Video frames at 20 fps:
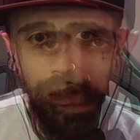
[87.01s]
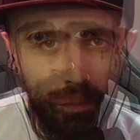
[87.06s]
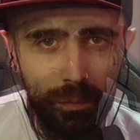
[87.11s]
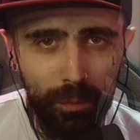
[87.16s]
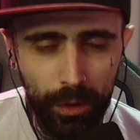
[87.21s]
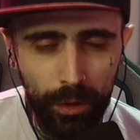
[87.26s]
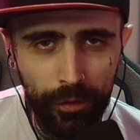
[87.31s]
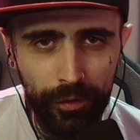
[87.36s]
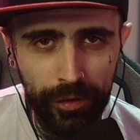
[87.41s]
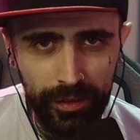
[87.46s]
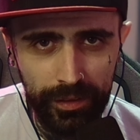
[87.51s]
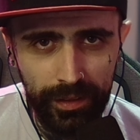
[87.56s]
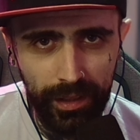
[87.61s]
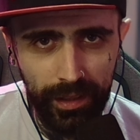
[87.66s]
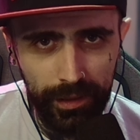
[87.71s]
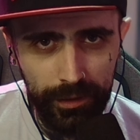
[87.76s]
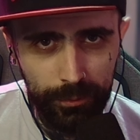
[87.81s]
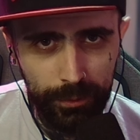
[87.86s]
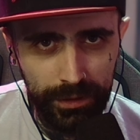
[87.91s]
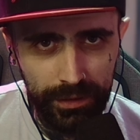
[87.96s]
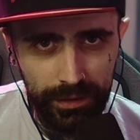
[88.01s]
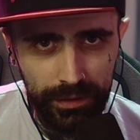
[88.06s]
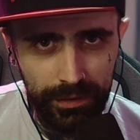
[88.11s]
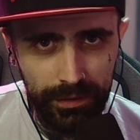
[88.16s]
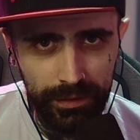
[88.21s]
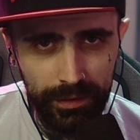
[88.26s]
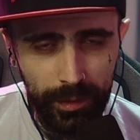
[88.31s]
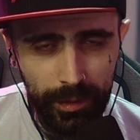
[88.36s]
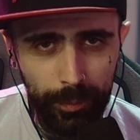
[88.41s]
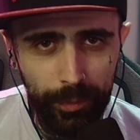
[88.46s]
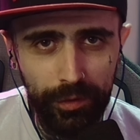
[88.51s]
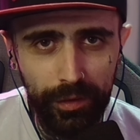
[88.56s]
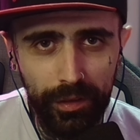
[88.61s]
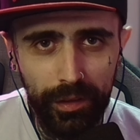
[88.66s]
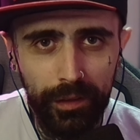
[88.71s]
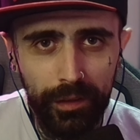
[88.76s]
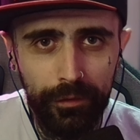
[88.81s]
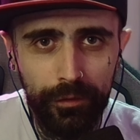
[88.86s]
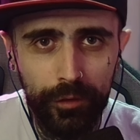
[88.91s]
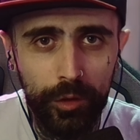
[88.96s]
One thing to add with these zips,
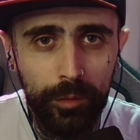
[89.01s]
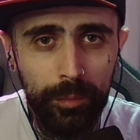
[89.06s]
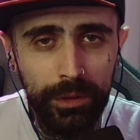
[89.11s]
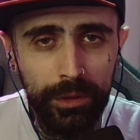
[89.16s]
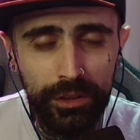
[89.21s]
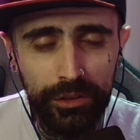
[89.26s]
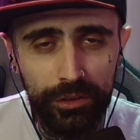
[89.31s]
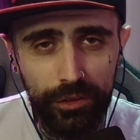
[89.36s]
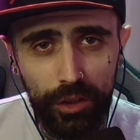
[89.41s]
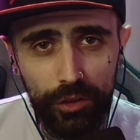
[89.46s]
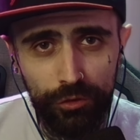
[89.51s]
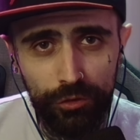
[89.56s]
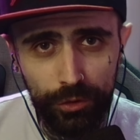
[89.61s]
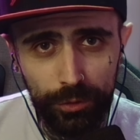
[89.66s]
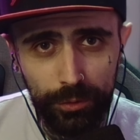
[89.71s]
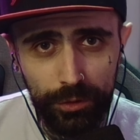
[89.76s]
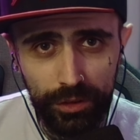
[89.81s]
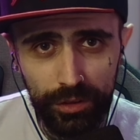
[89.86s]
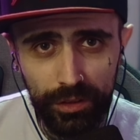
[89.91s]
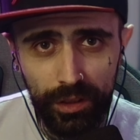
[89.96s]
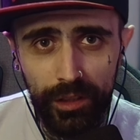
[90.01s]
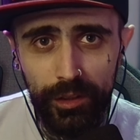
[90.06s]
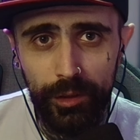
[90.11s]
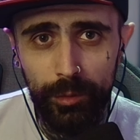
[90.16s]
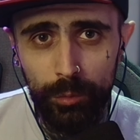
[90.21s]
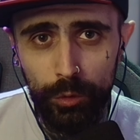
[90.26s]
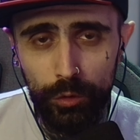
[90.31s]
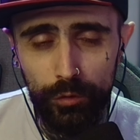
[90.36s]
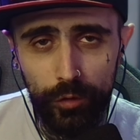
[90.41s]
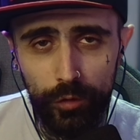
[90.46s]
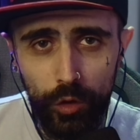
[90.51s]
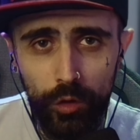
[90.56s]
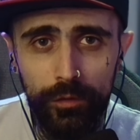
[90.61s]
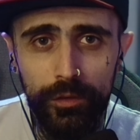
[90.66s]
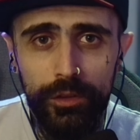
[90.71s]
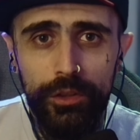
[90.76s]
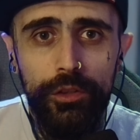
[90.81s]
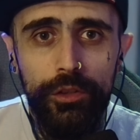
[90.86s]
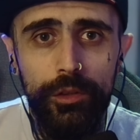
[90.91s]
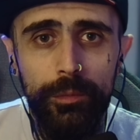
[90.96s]
if companies do decide to move over
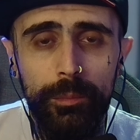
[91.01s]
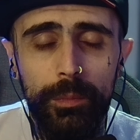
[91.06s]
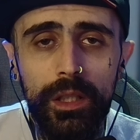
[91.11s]
to them,